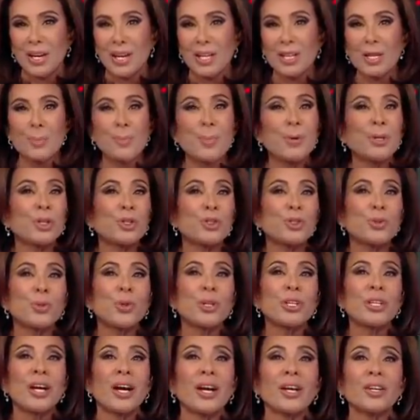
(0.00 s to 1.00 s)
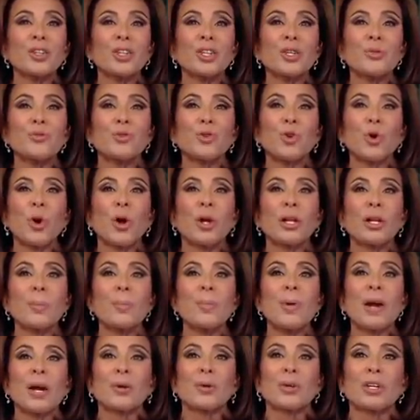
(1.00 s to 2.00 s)
And the bittersweet irony for all
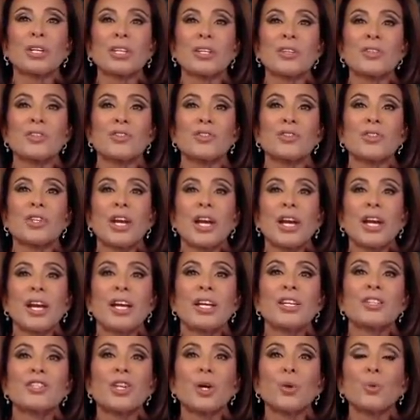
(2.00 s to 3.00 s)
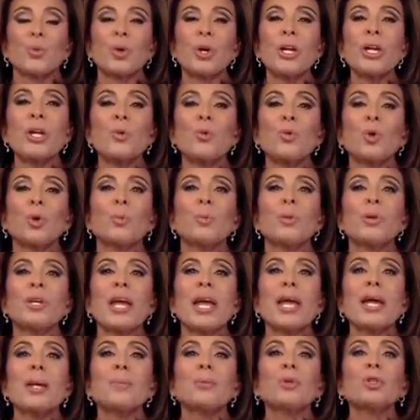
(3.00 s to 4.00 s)
Americans is that we will
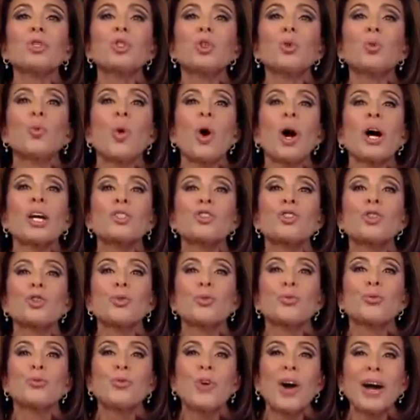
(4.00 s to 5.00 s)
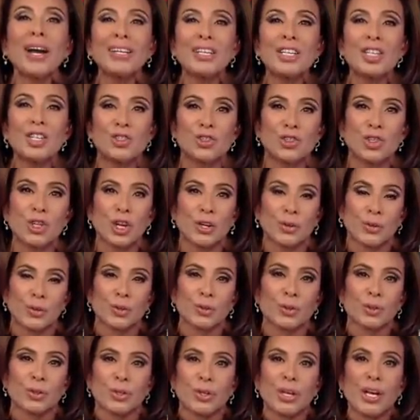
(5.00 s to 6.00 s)
be able to watch you fight each
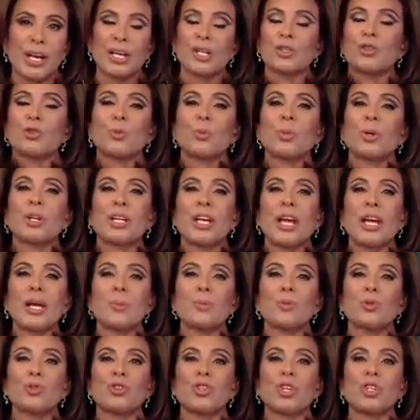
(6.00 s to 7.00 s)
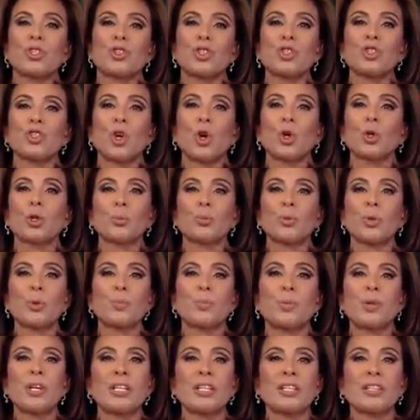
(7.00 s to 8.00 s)
other. Andrew McCabe, who says you told him
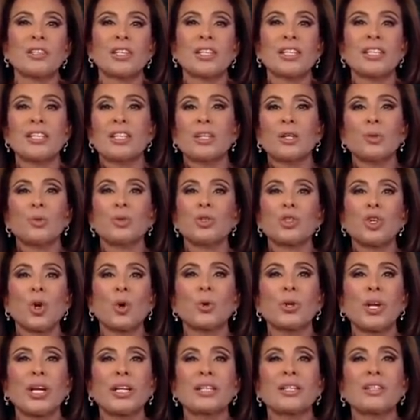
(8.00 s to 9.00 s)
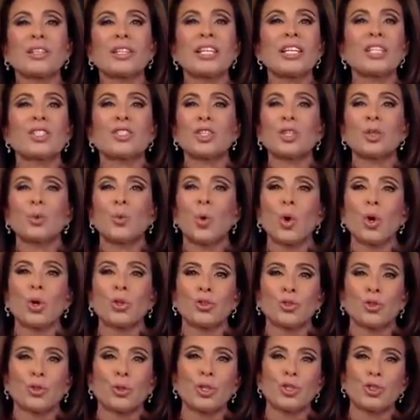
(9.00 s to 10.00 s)
repeatedly that it was okay to leak to the
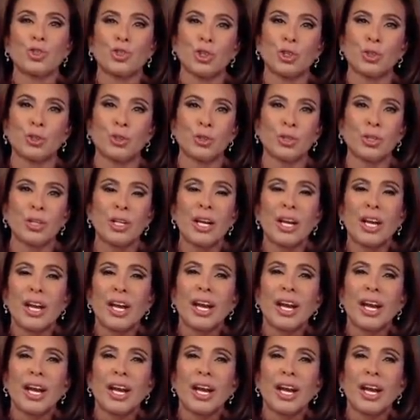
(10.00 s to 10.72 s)
Wall Street Journal,